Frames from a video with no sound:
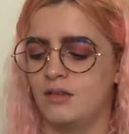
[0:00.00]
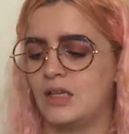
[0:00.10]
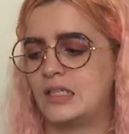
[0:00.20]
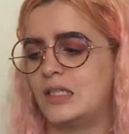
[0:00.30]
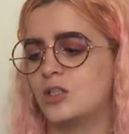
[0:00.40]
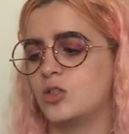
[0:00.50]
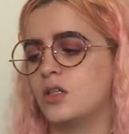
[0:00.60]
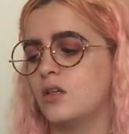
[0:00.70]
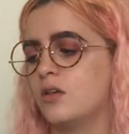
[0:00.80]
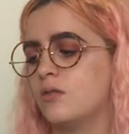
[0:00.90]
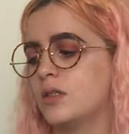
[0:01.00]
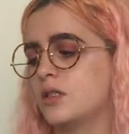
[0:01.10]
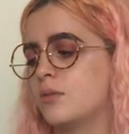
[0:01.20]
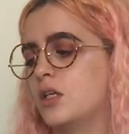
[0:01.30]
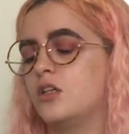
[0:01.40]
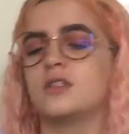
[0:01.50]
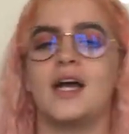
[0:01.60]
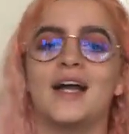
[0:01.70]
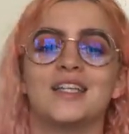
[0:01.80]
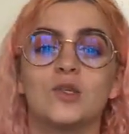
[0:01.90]
that's literally the only reason I'm going to use
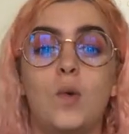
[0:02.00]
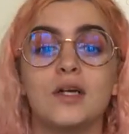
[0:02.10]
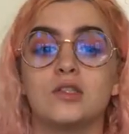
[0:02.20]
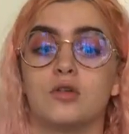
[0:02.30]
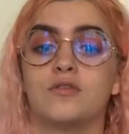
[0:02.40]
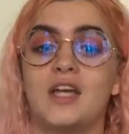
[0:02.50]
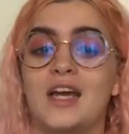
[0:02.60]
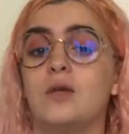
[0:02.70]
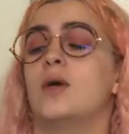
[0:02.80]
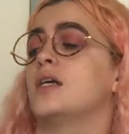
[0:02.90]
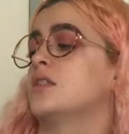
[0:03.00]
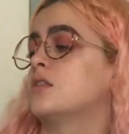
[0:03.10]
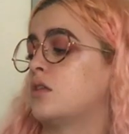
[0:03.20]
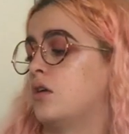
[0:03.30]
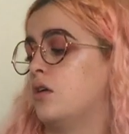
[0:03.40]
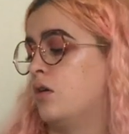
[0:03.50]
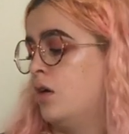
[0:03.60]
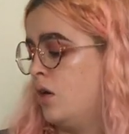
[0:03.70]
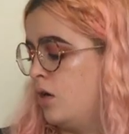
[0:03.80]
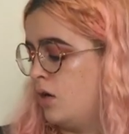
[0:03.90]
it, and it's quite soft anyway, so
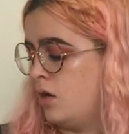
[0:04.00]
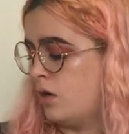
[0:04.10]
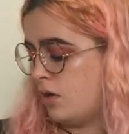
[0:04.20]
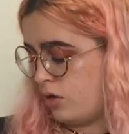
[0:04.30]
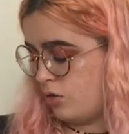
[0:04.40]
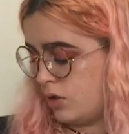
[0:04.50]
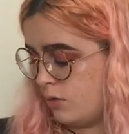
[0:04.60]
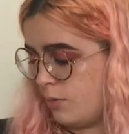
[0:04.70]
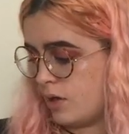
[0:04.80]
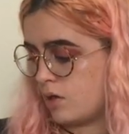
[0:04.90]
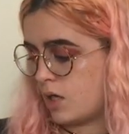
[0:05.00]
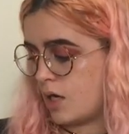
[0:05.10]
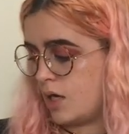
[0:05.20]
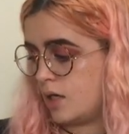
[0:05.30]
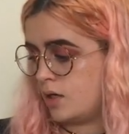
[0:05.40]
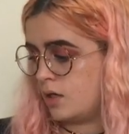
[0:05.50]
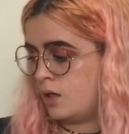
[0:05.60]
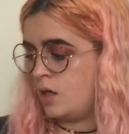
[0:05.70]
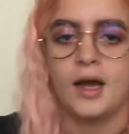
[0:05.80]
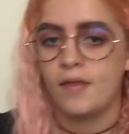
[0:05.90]
I thought it would be okay.
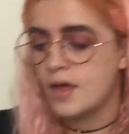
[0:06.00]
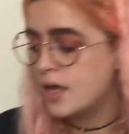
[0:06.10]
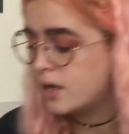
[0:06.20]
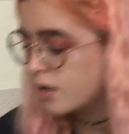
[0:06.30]
And then